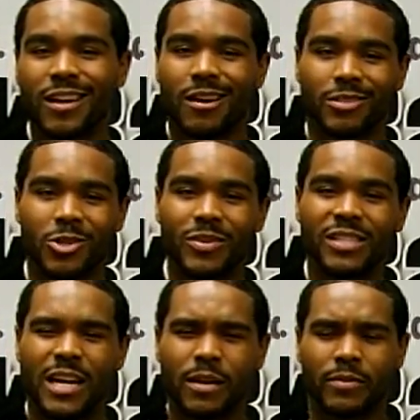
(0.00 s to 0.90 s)
So
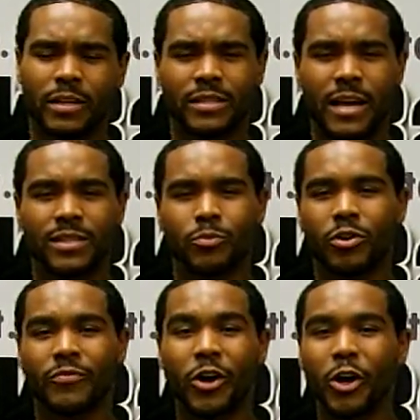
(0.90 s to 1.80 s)
excited. This has more
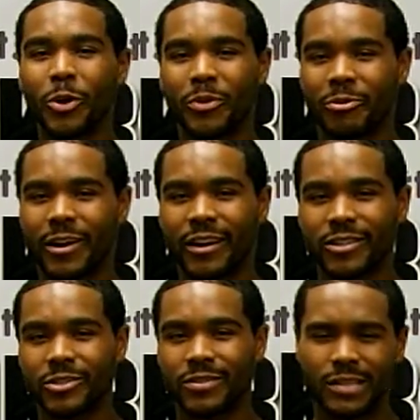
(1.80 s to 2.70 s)
of an urban record
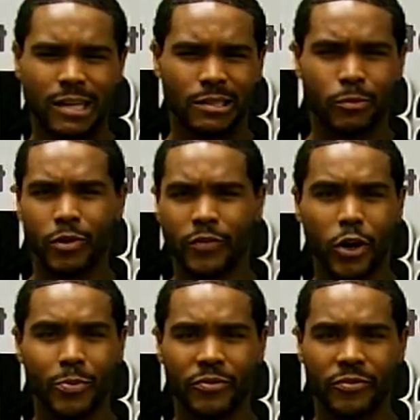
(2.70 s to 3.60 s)
to it. This has some more of an
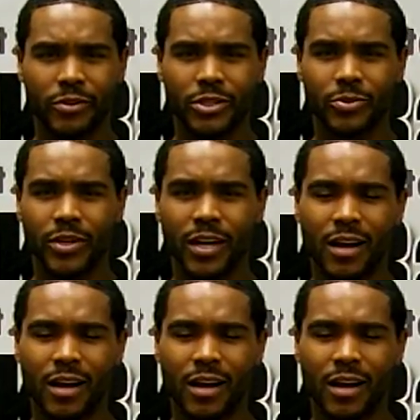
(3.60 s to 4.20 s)
urban feel to it.